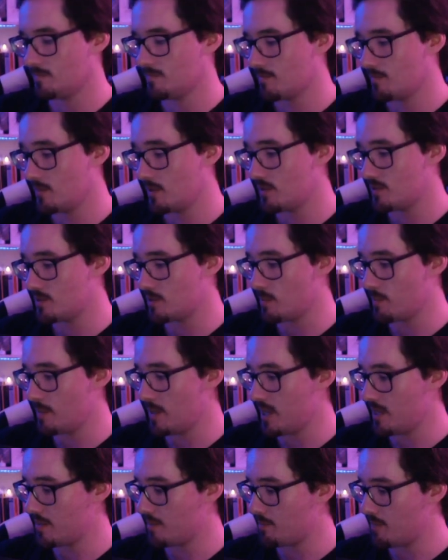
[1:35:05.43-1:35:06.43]
It's not
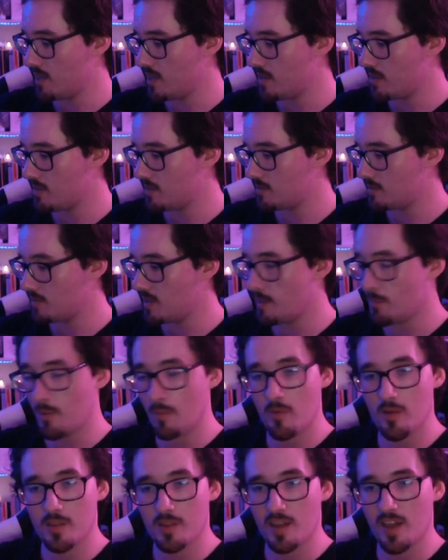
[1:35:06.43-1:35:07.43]
bad beer. Yeah, my
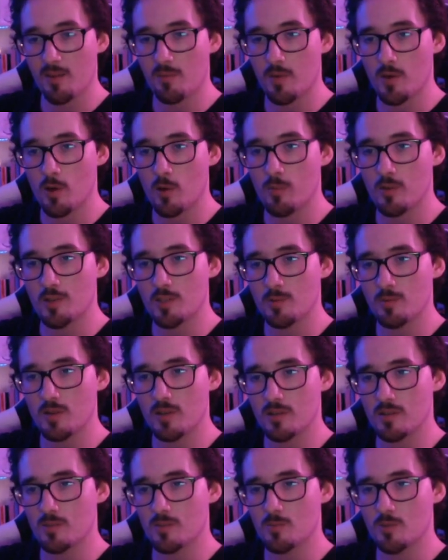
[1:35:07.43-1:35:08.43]
brother gave me a whole bunch of
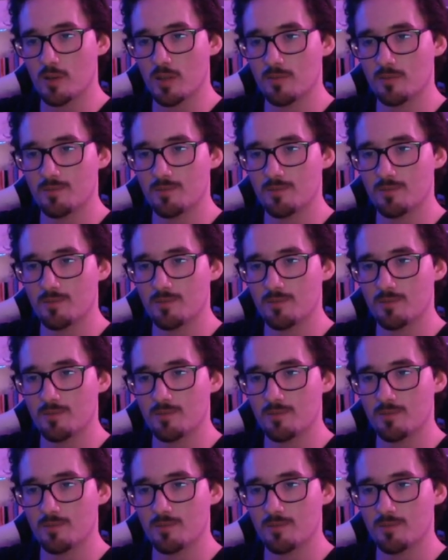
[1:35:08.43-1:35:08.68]
beers this morning.